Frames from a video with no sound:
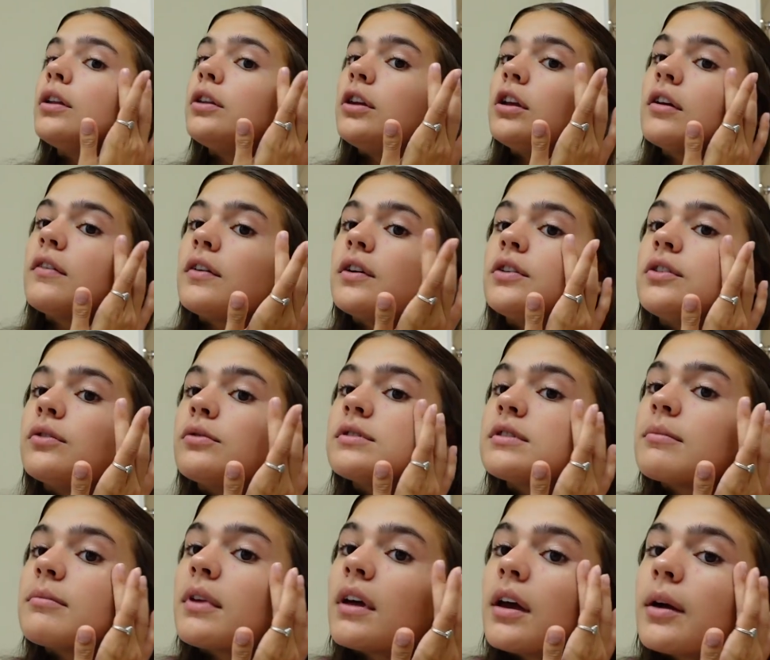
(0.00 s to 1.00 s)
Do you ever do
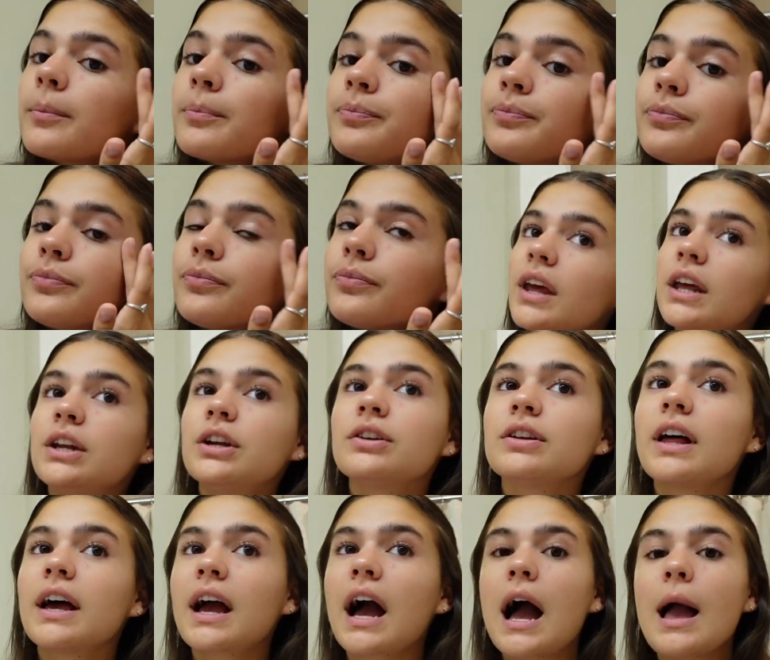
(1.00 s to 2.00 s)
something and you're
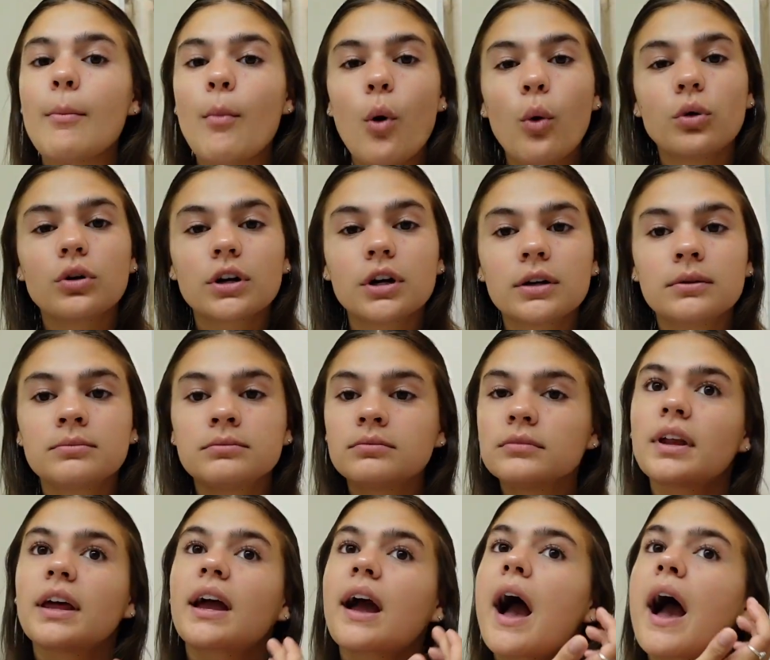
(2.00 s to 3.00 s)
like, I'm older,
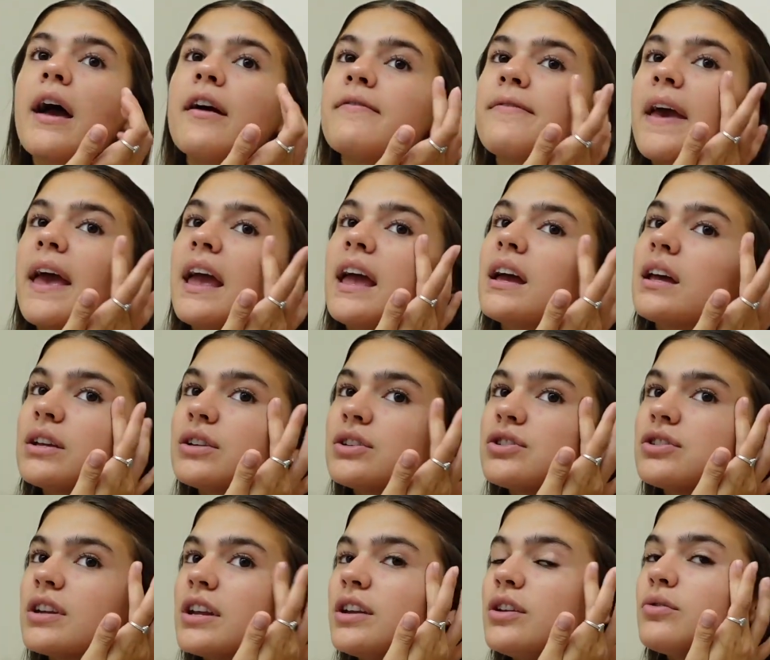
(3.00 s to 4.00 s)
like I've
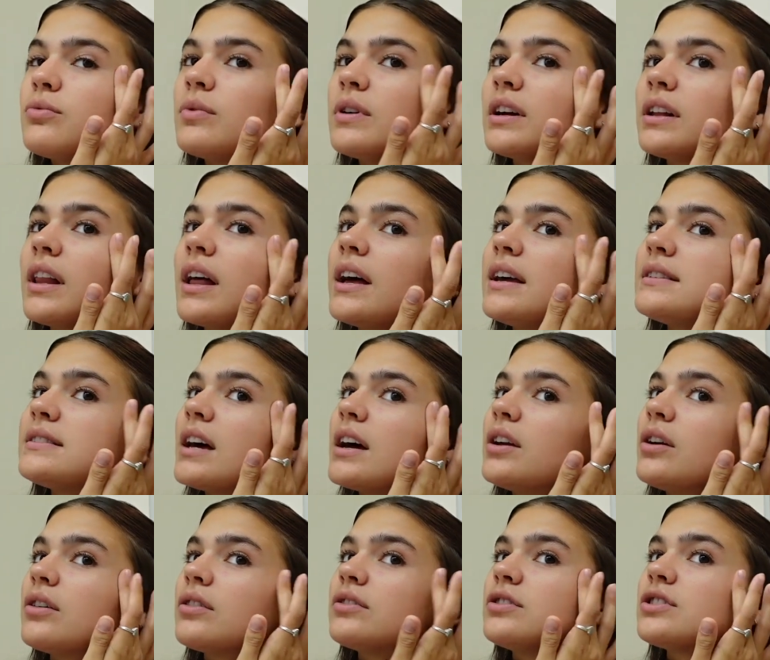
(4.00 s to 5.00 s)
aged and you realize that
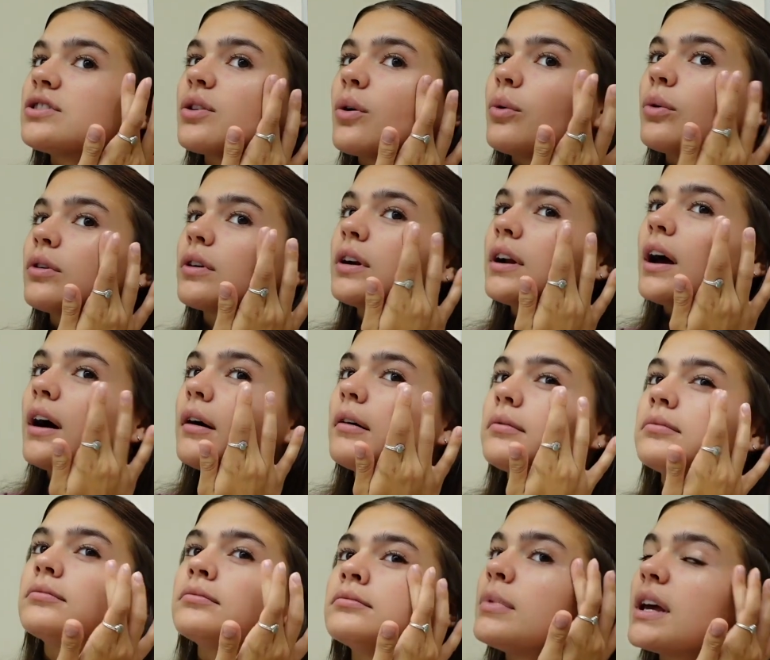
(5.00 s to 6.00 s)
you're just older now?
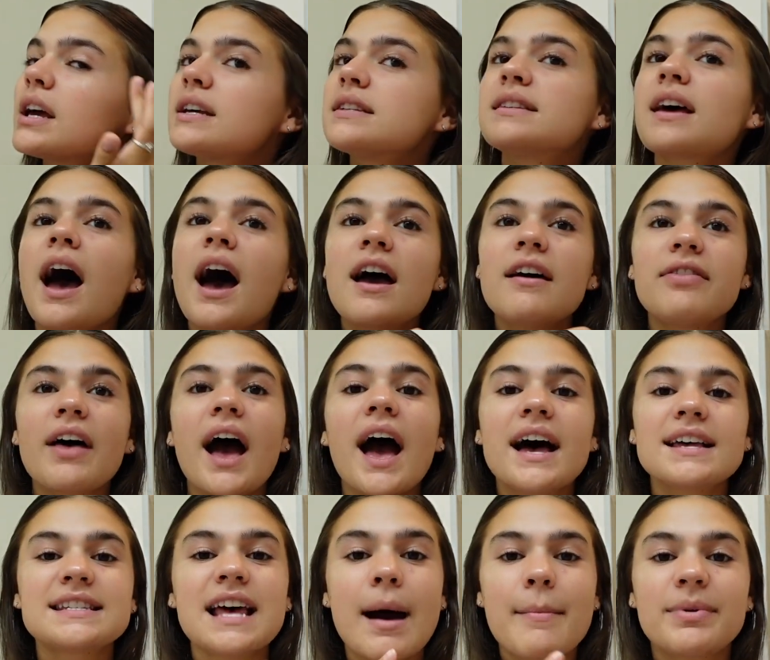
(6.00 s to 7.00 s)
Because I that
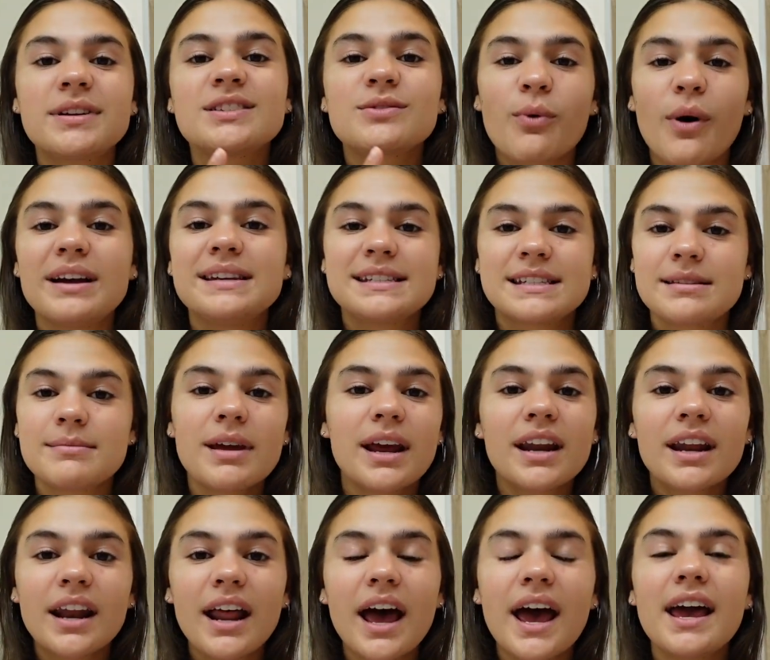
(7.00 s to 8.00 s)
has happened twice to me
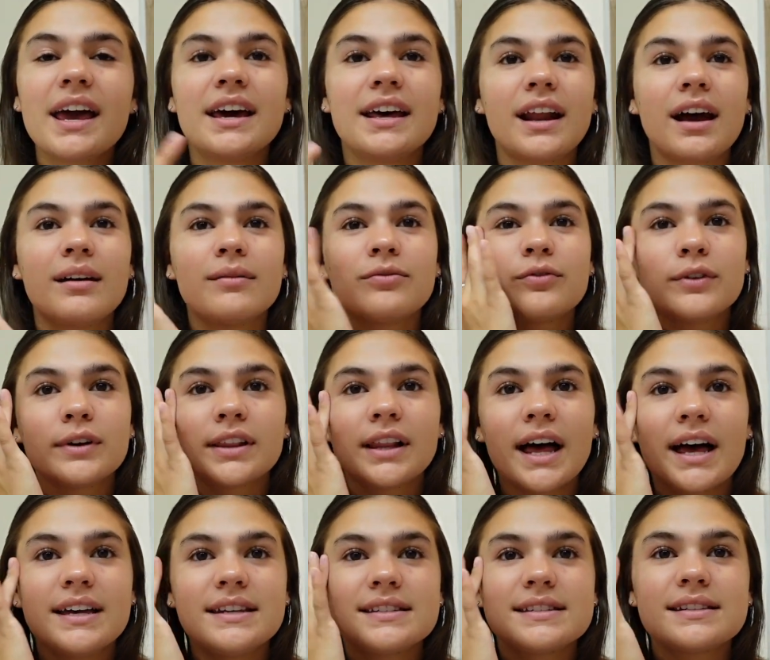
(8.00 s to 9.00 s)
today and I've
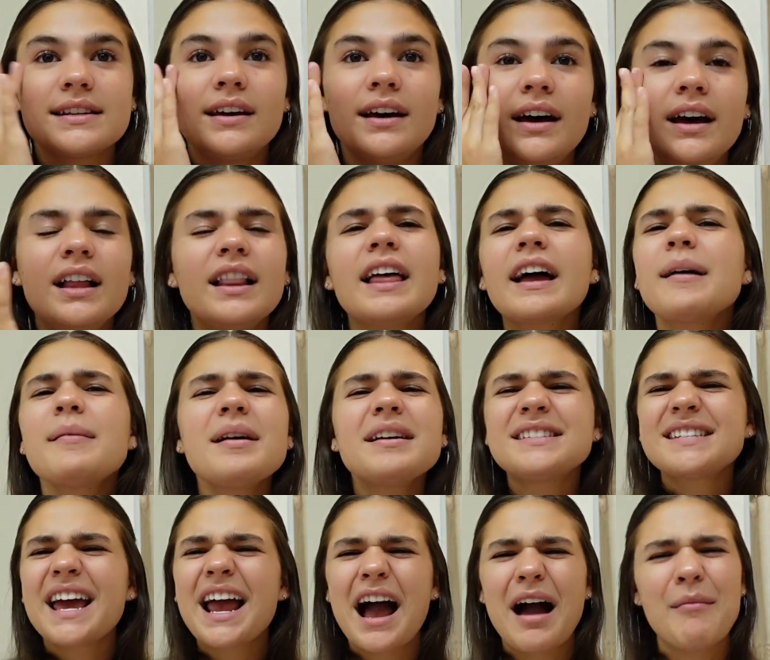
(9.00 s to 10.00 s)
realized, like I'm not
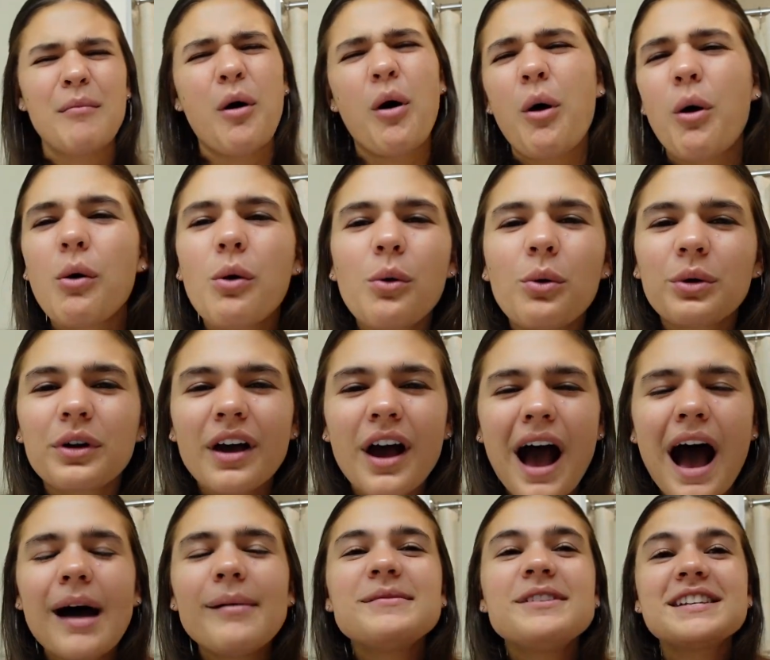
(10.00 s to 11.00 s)
saying I'm old,
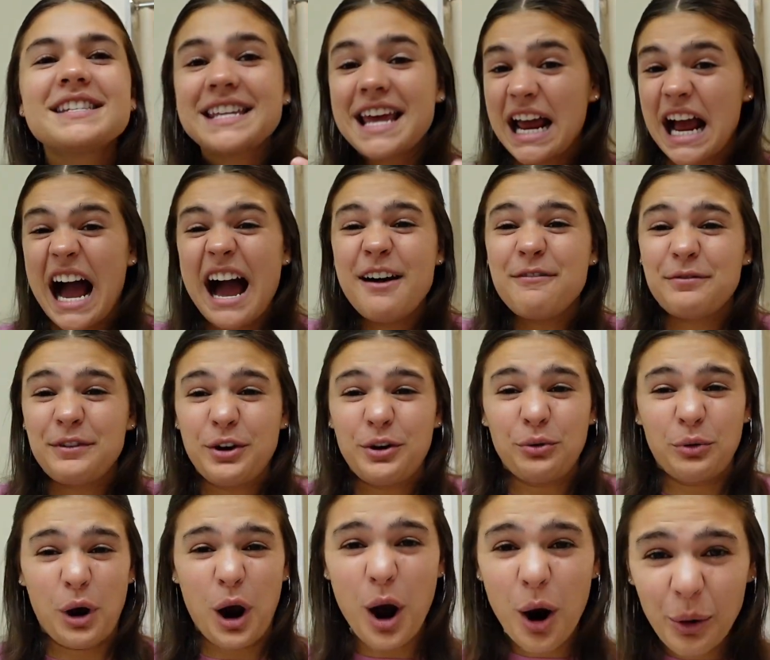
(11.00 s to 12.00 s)
I'm just saying I've
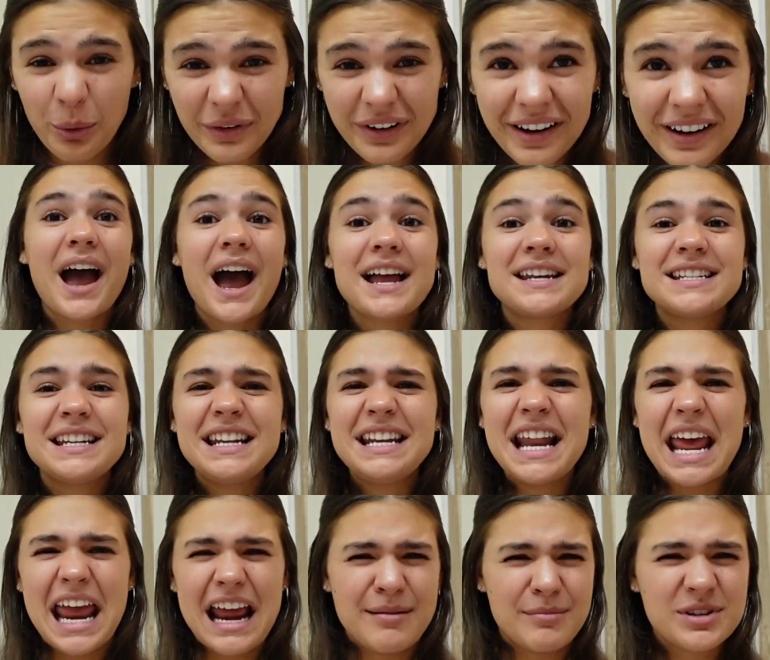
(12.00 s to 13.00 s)
grown. I did an
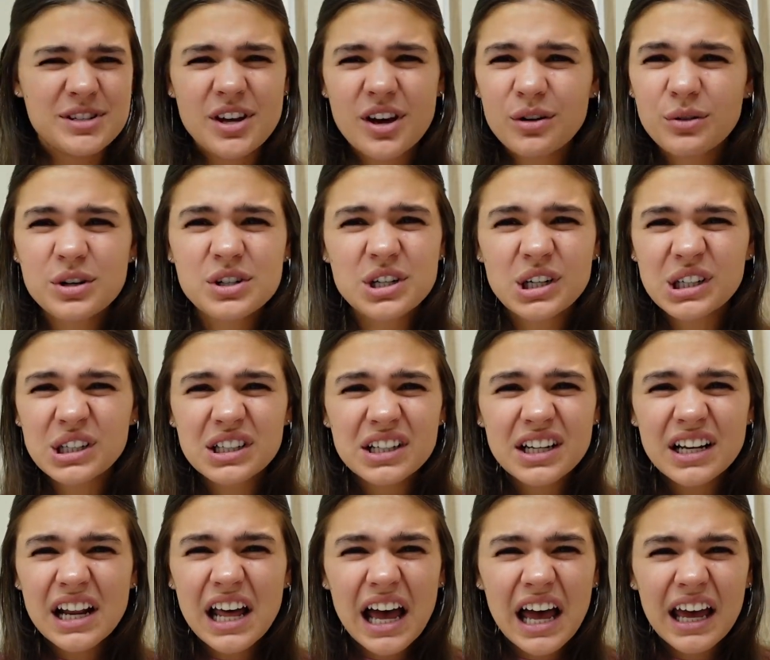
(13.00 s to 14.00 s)
Amazon return
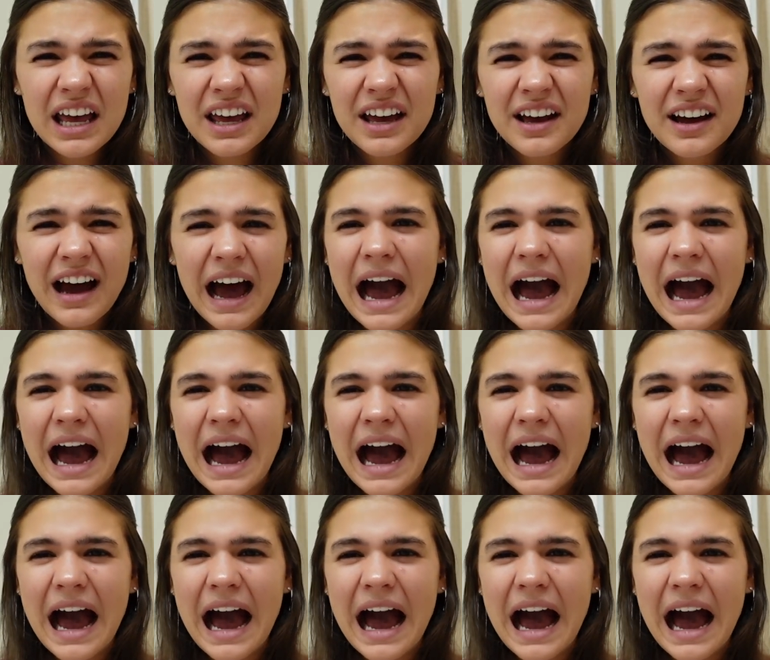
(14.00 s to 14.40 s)
today.